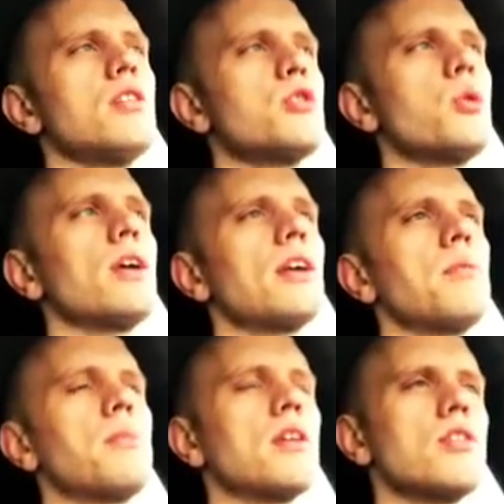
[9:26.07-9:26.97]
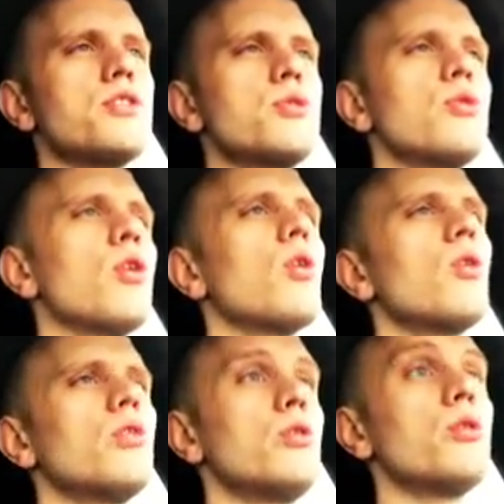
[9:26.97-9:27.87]
doing it because you
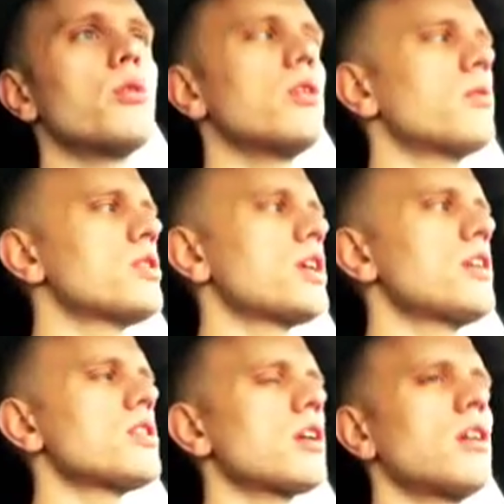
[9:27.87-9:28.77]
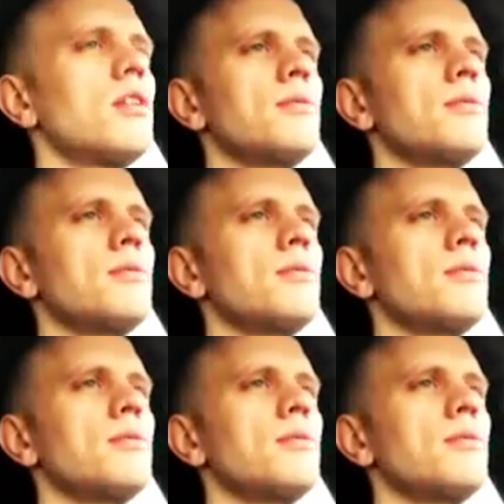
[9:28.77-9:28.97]
knew what you were changing.